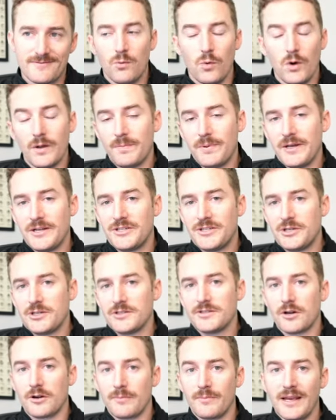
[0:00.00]
What
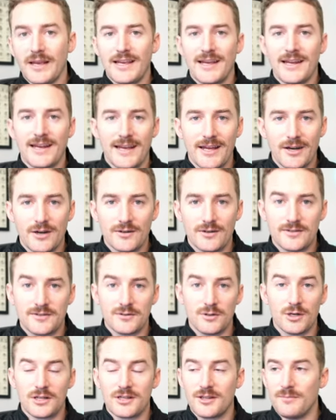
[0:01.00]
pitchers are making
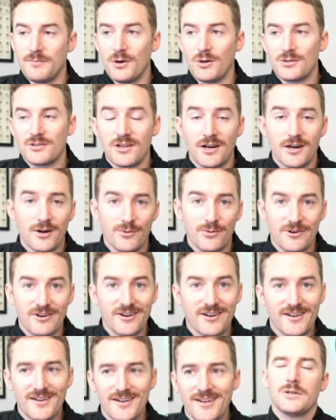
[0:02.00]
hitters look the most awkward?